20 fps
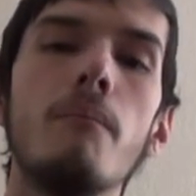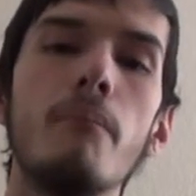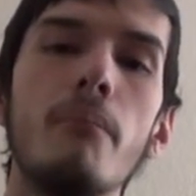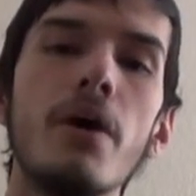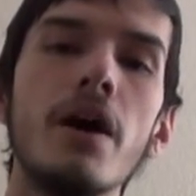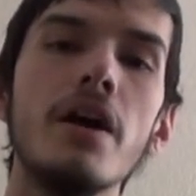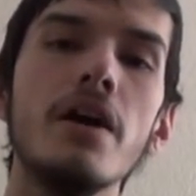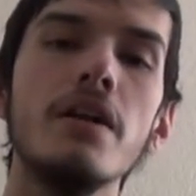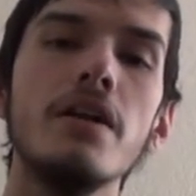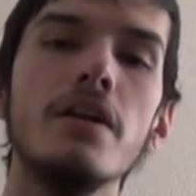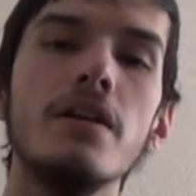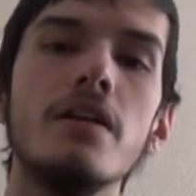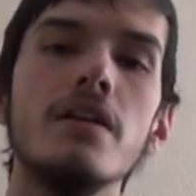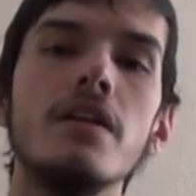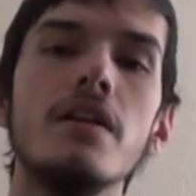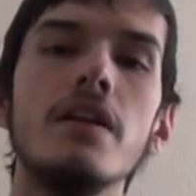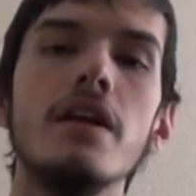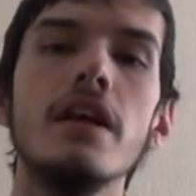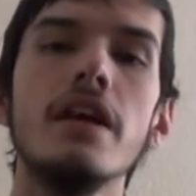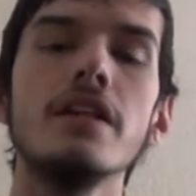but
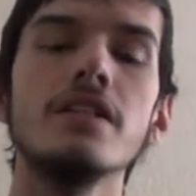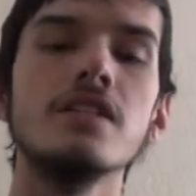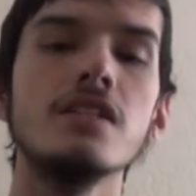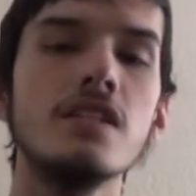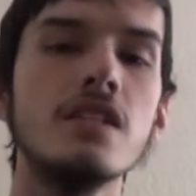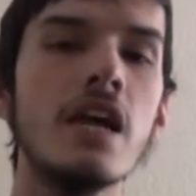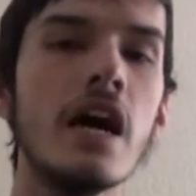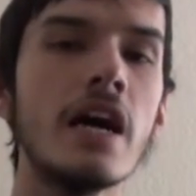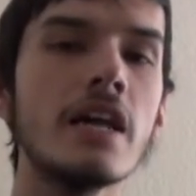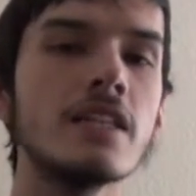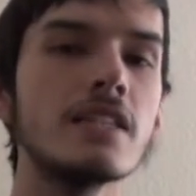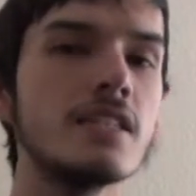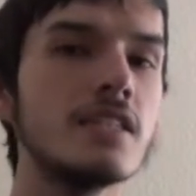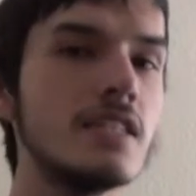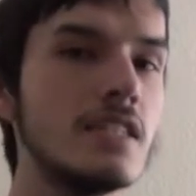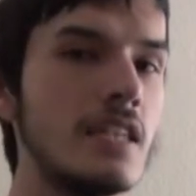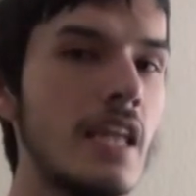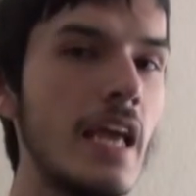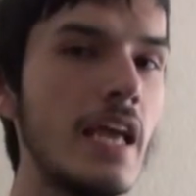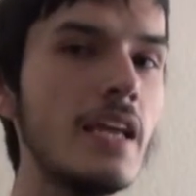it's not
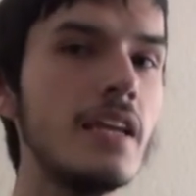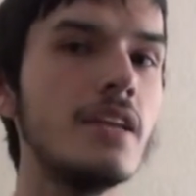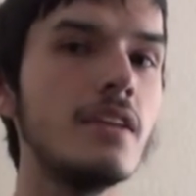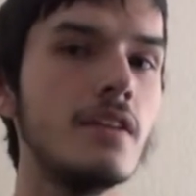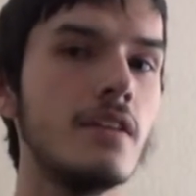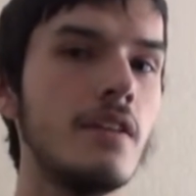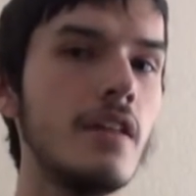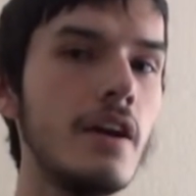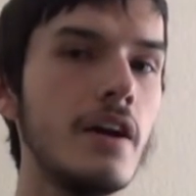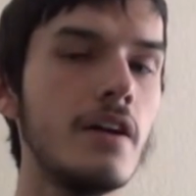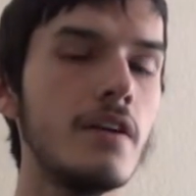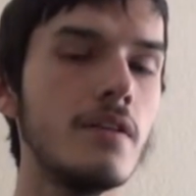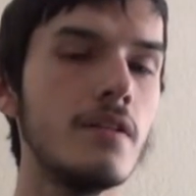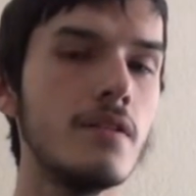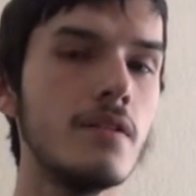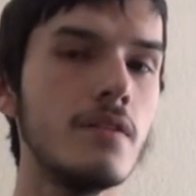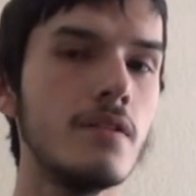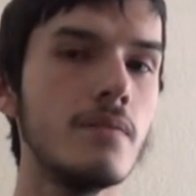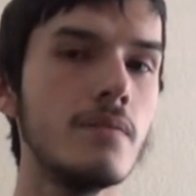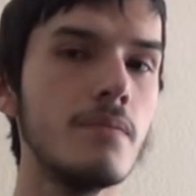staying there.
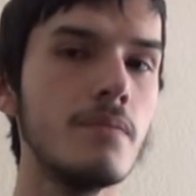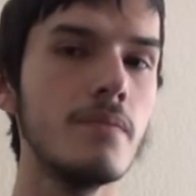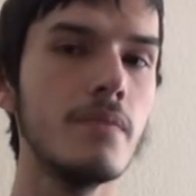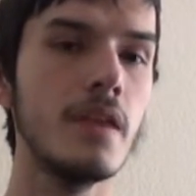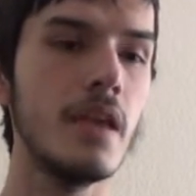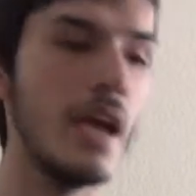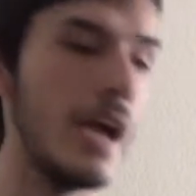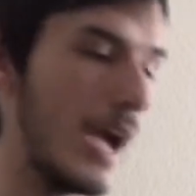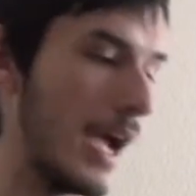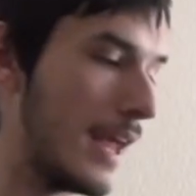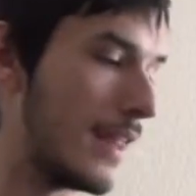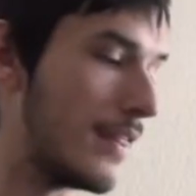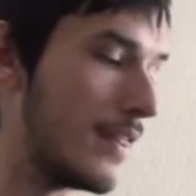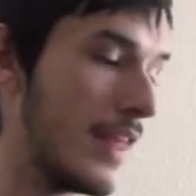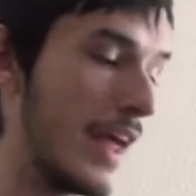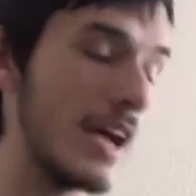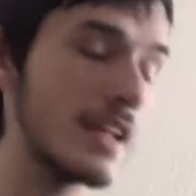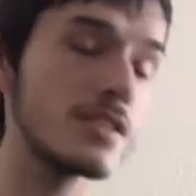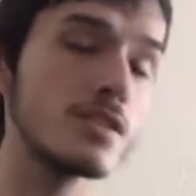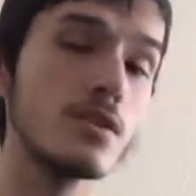And
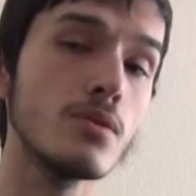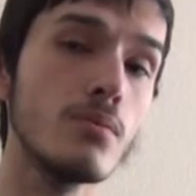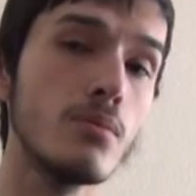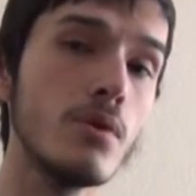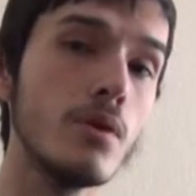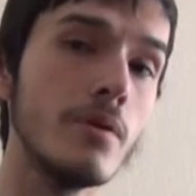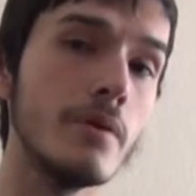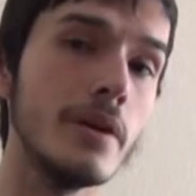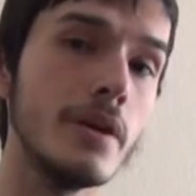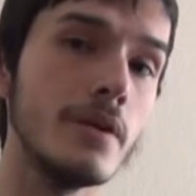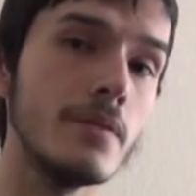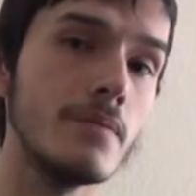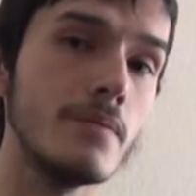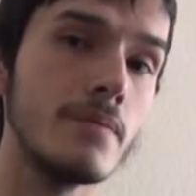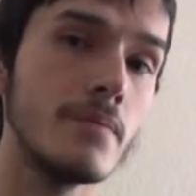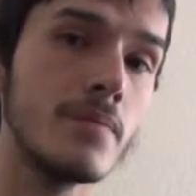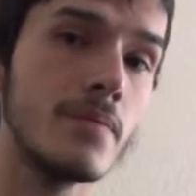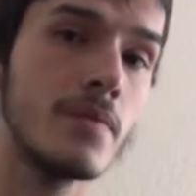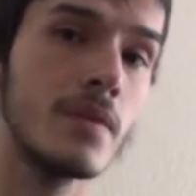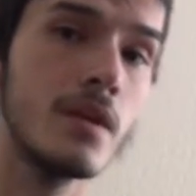that's the worry.
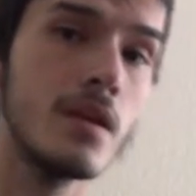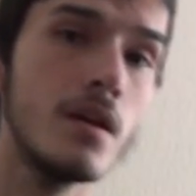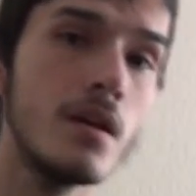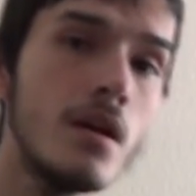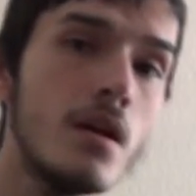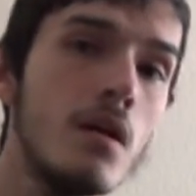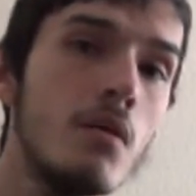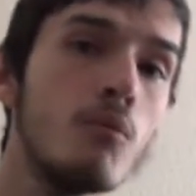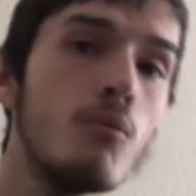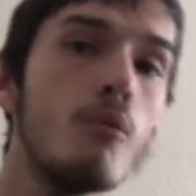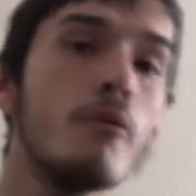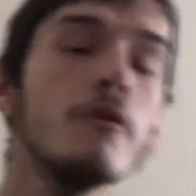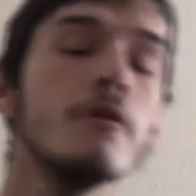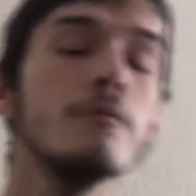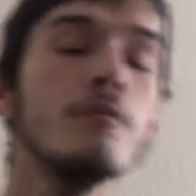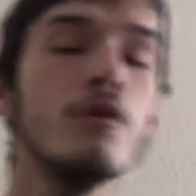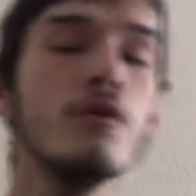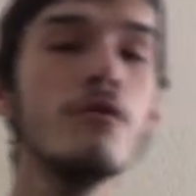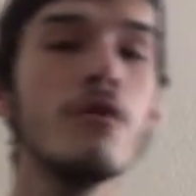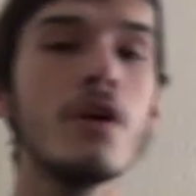When we
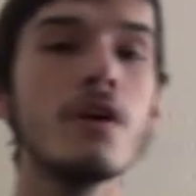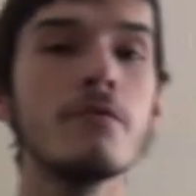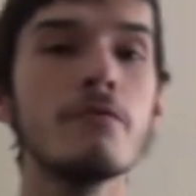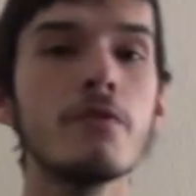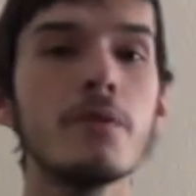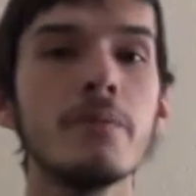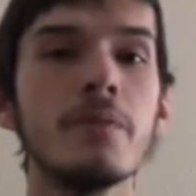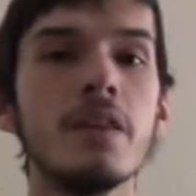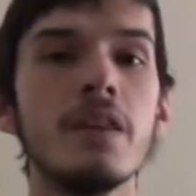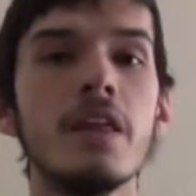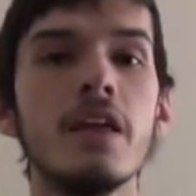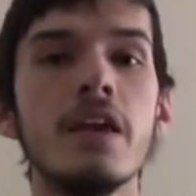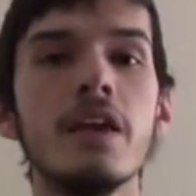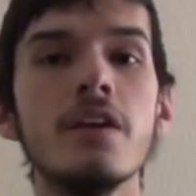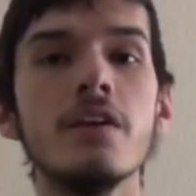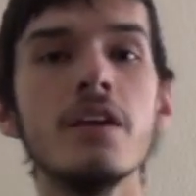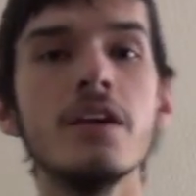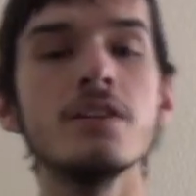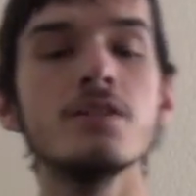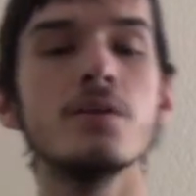move on from the
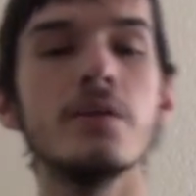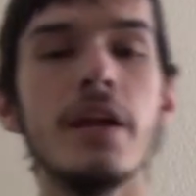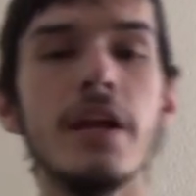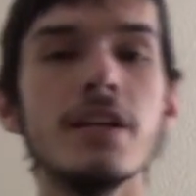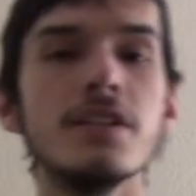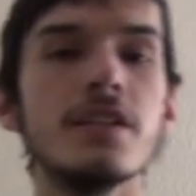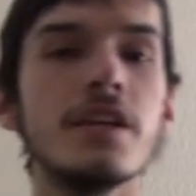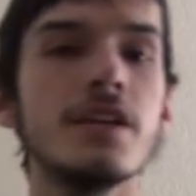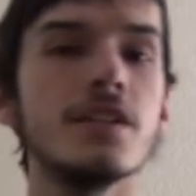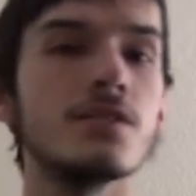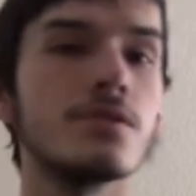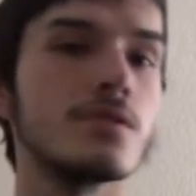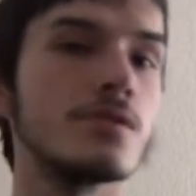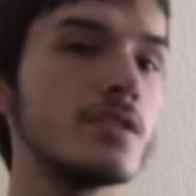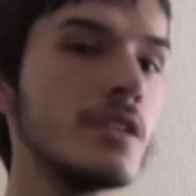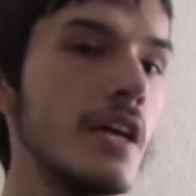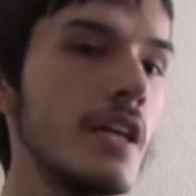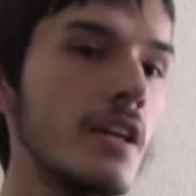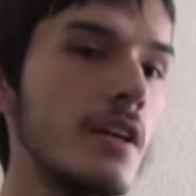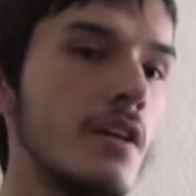internet to an educational
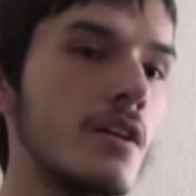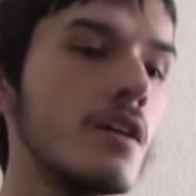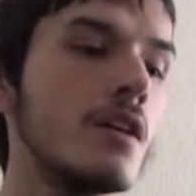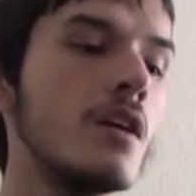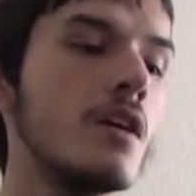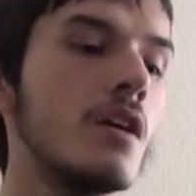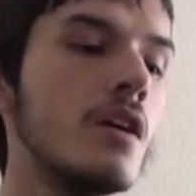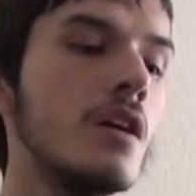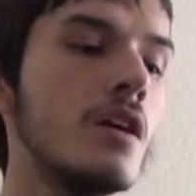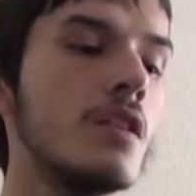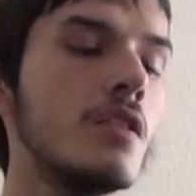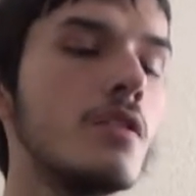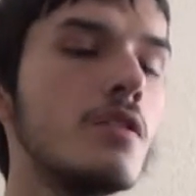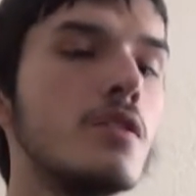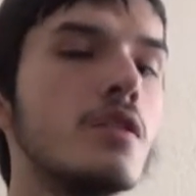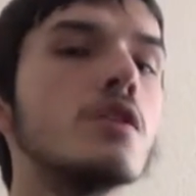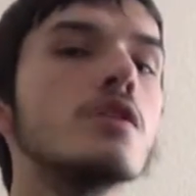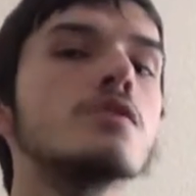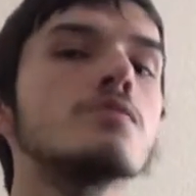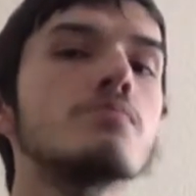setting,
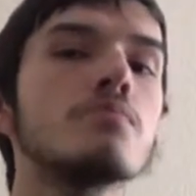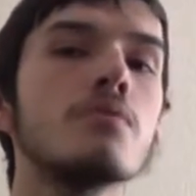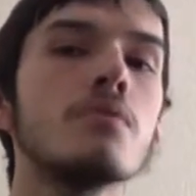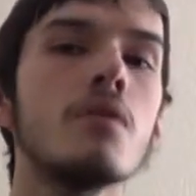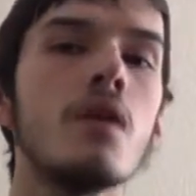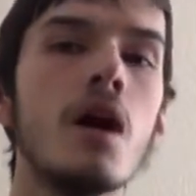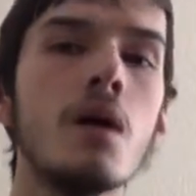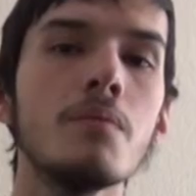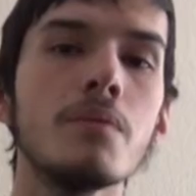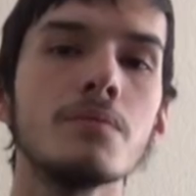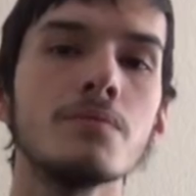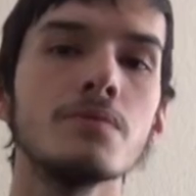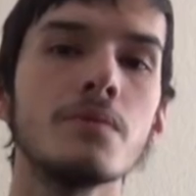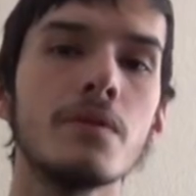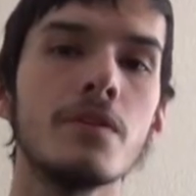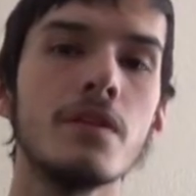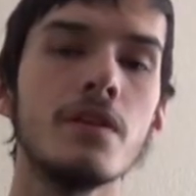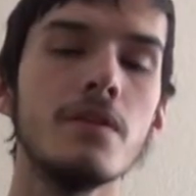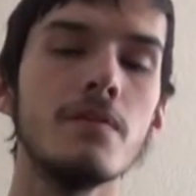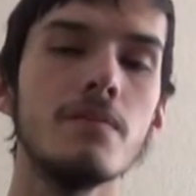there's problems
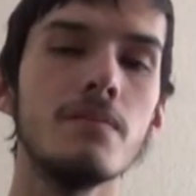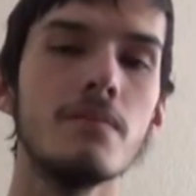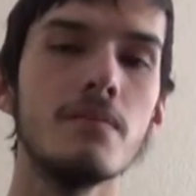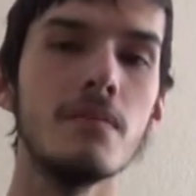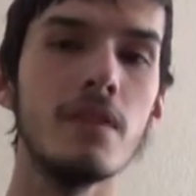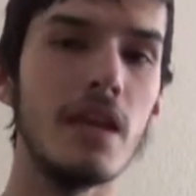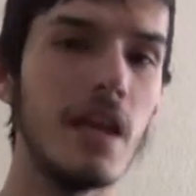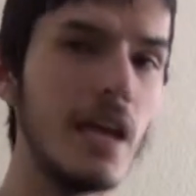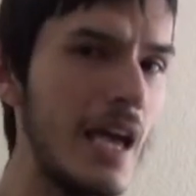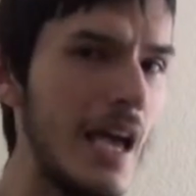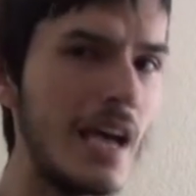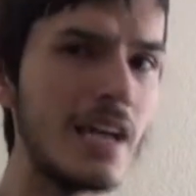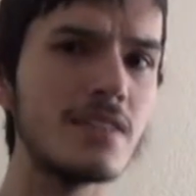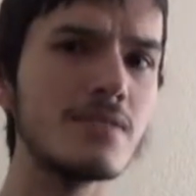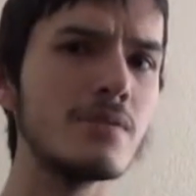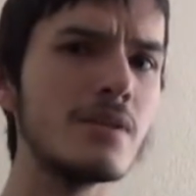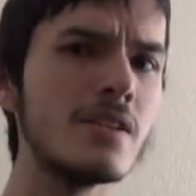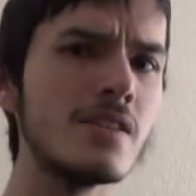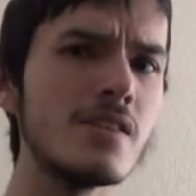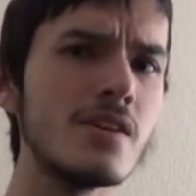with it,
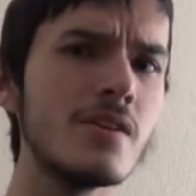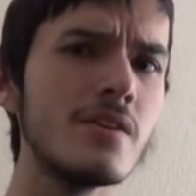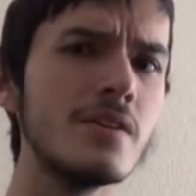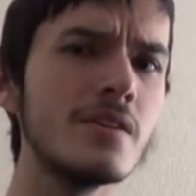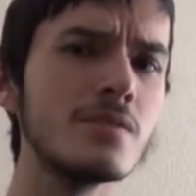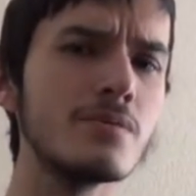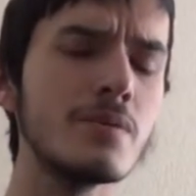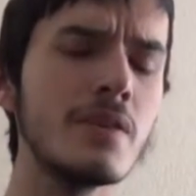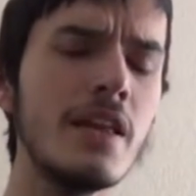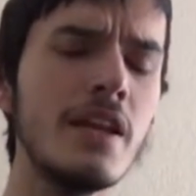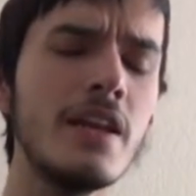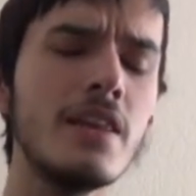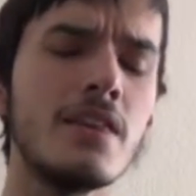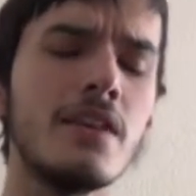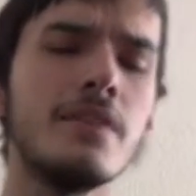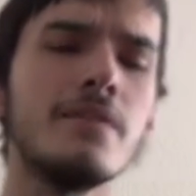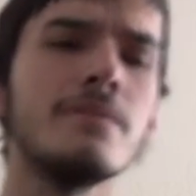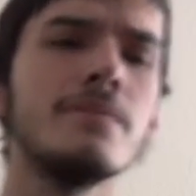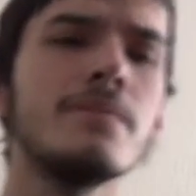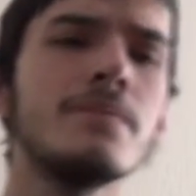as there is with
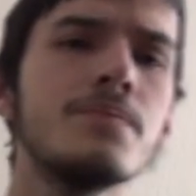anything.